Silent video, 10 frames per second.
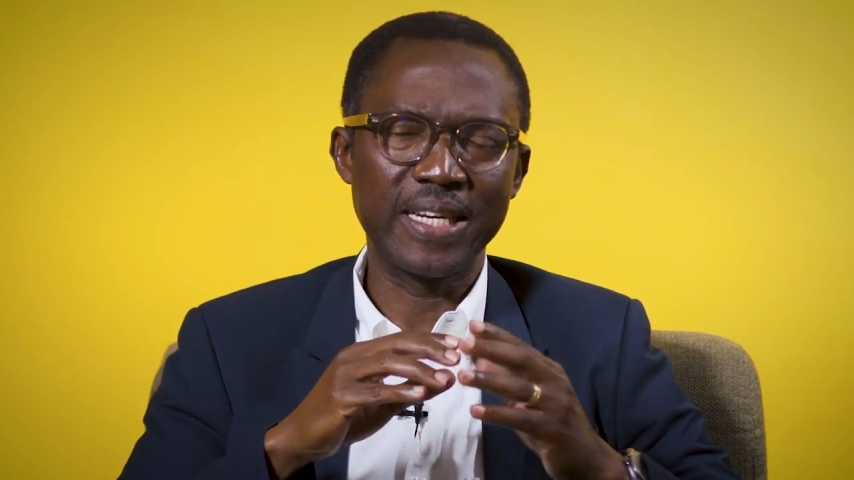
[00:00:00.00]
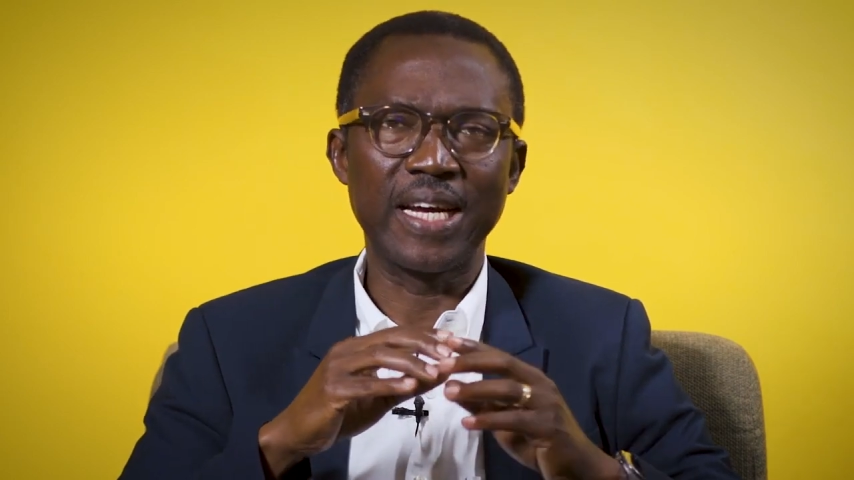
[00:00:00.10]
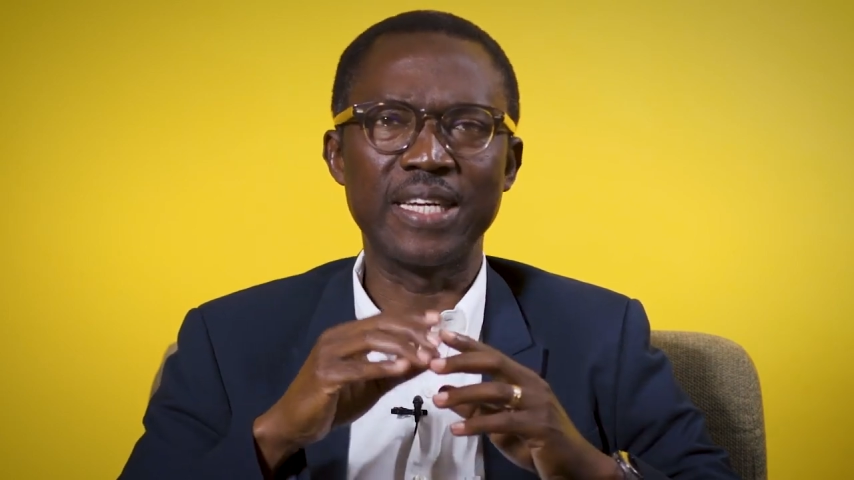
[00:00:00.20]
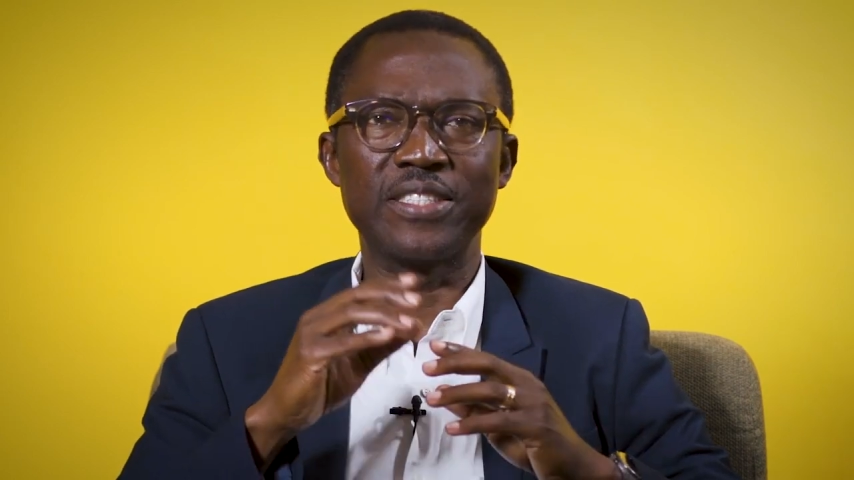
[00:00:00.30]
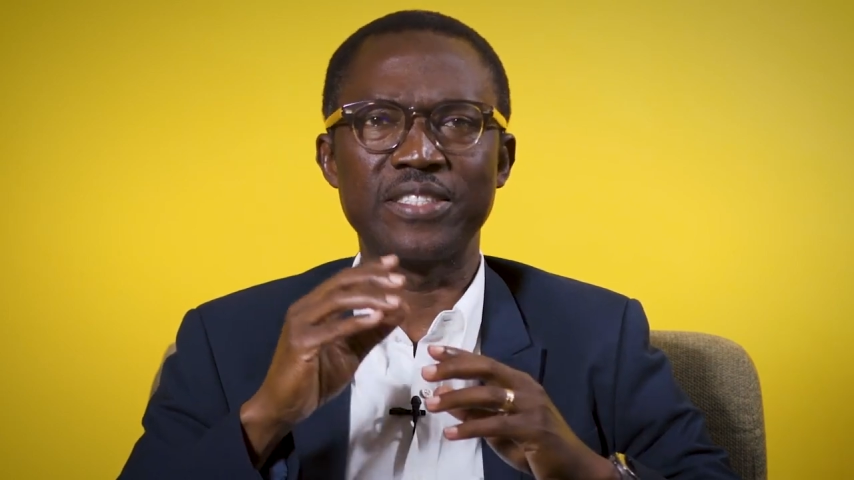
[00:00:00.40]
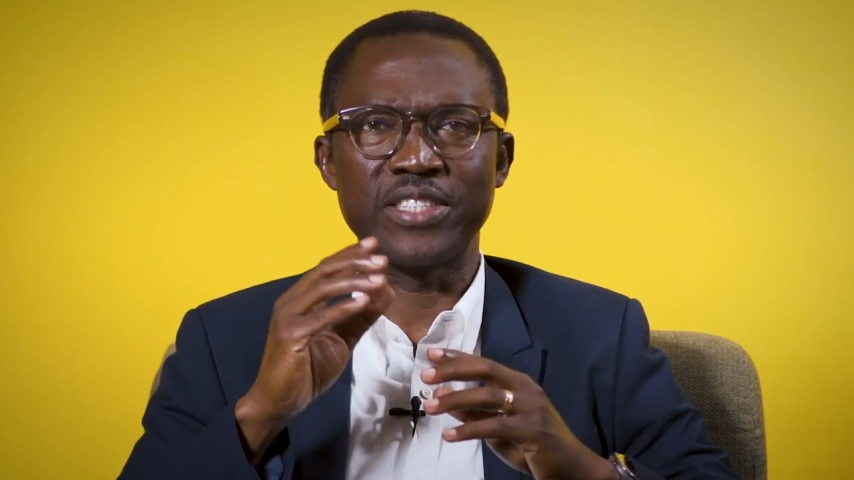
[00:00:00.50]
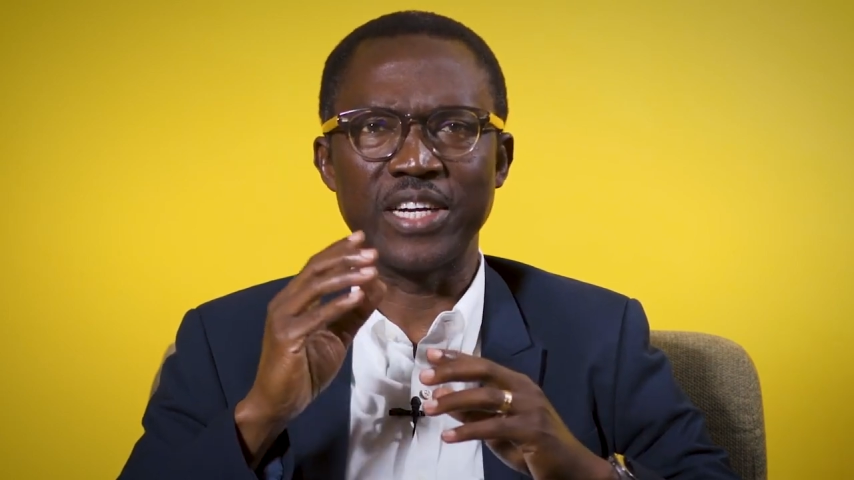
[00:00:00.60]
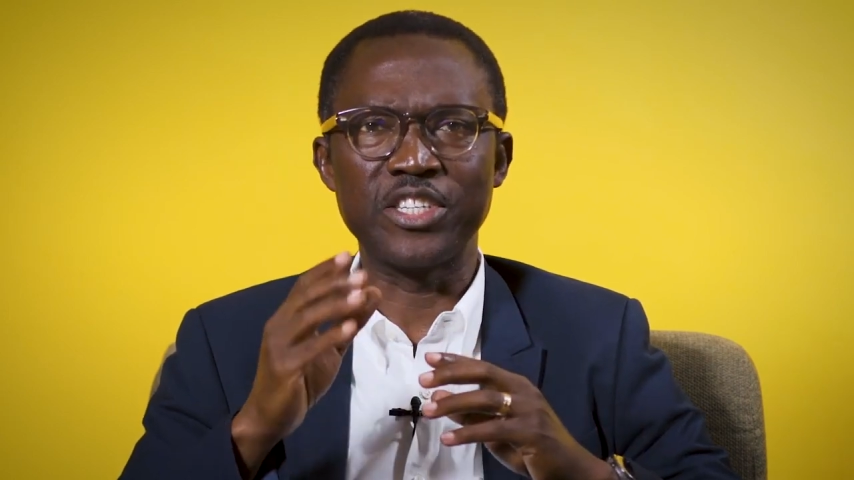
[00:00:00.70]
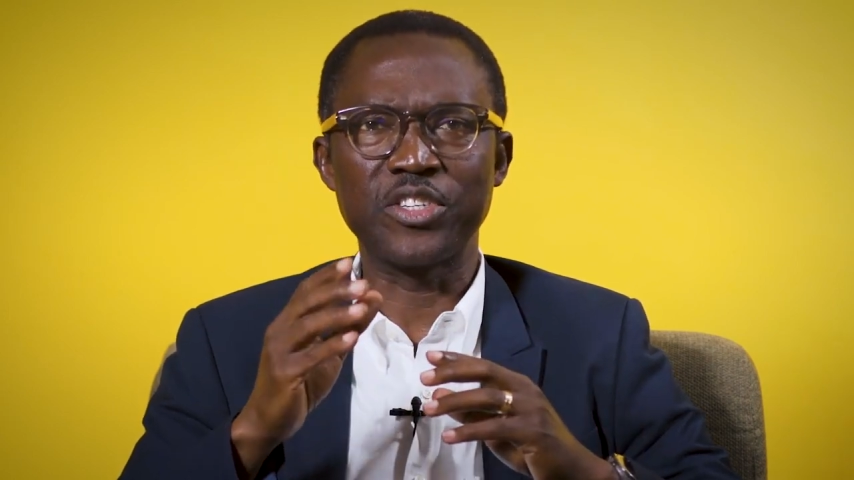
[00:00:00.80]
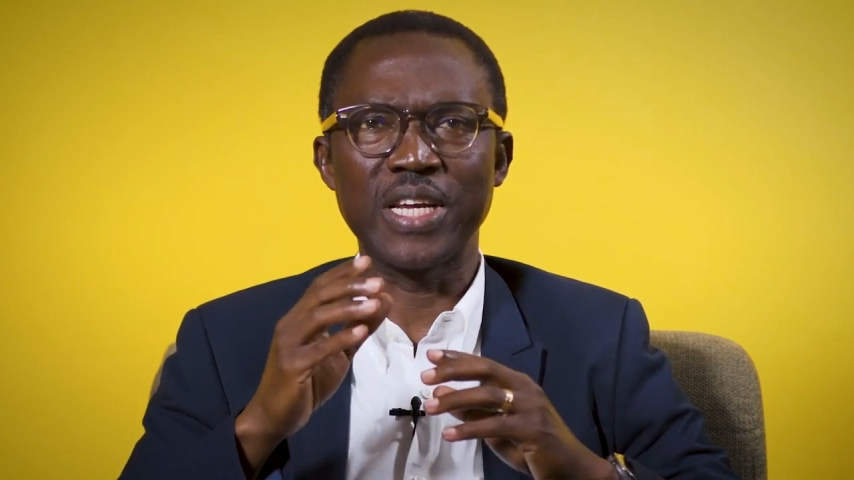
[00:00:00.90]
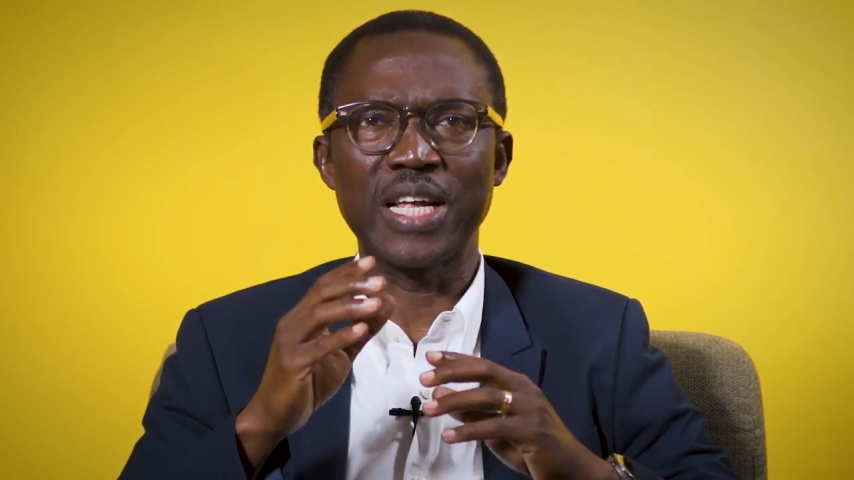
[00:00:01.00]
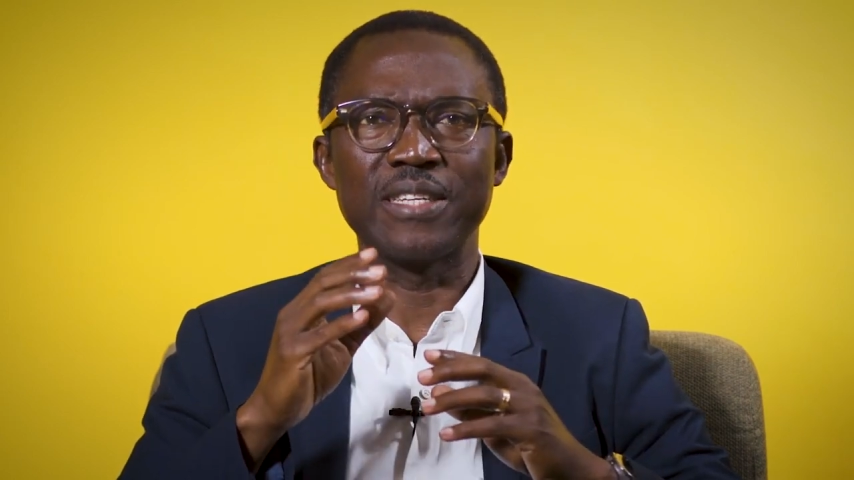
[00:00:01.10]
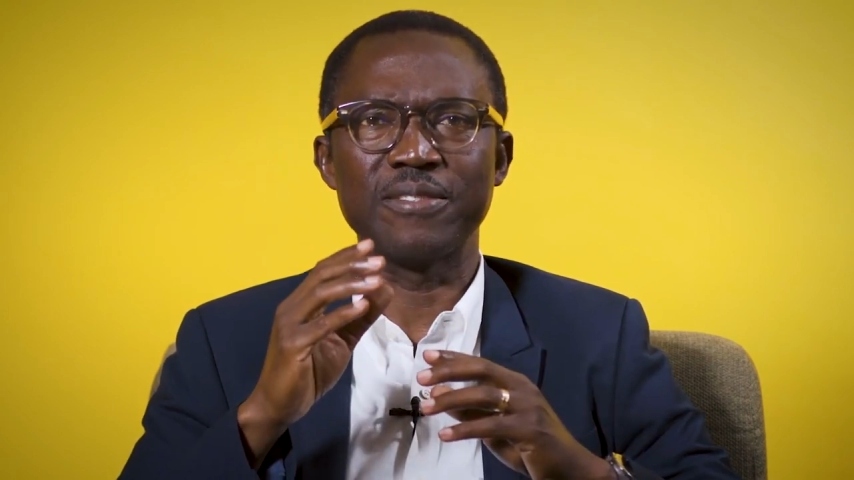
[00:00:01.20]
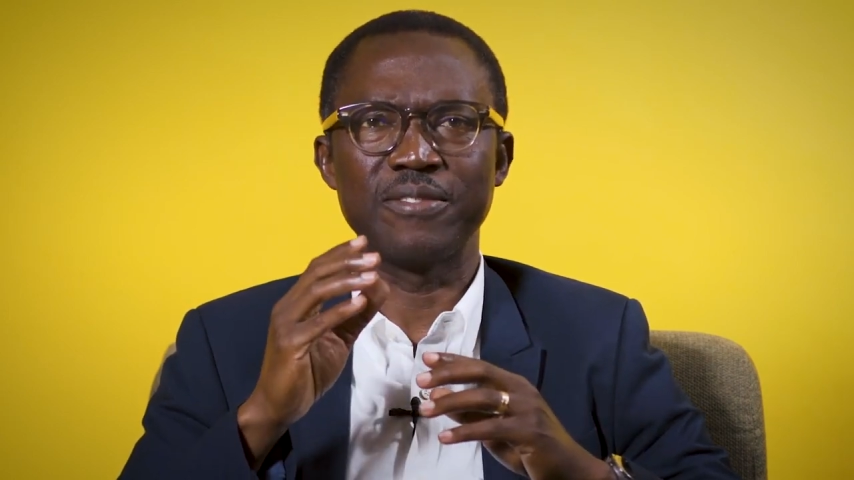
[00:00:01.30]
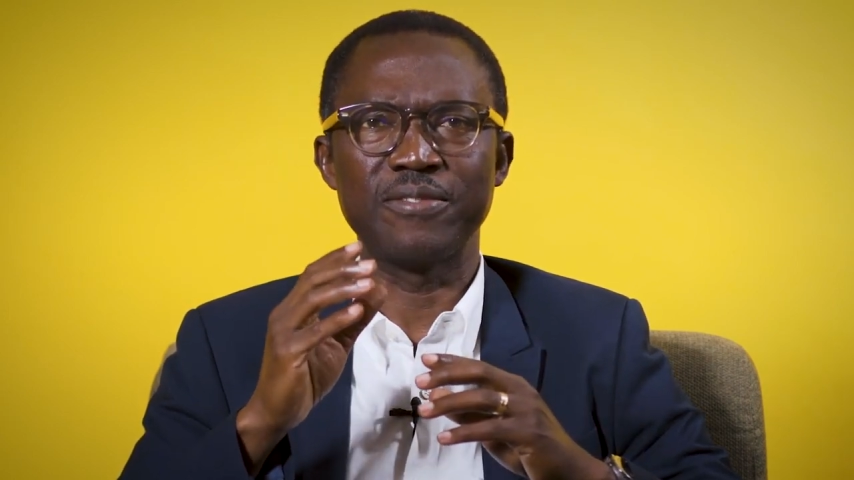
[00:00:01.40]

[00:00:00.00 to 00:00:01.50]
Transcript: and traditional